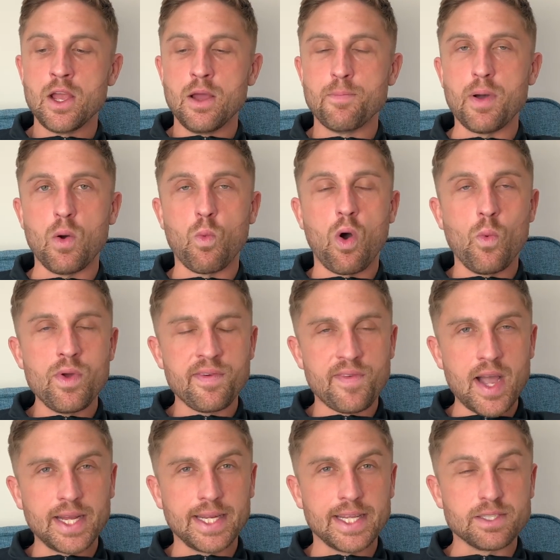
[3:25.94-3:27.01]
But what we're
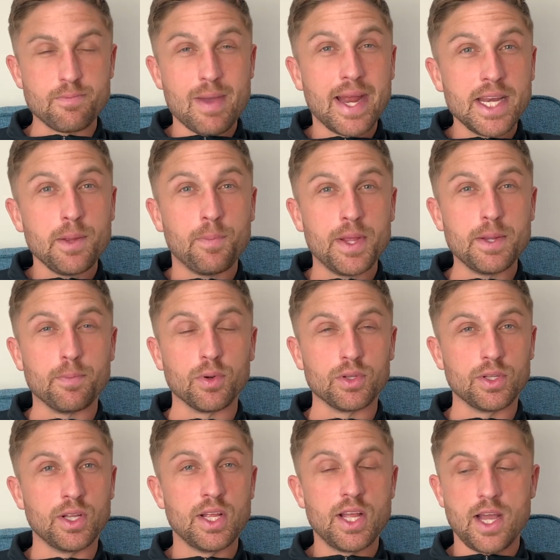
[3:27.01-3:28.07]
finding is many
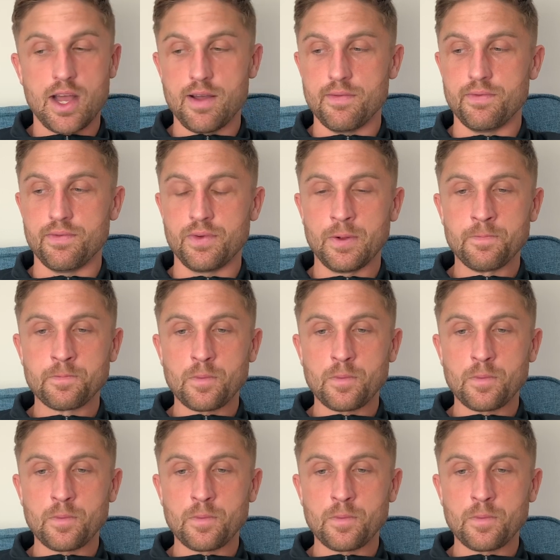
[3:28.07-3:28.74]
people have,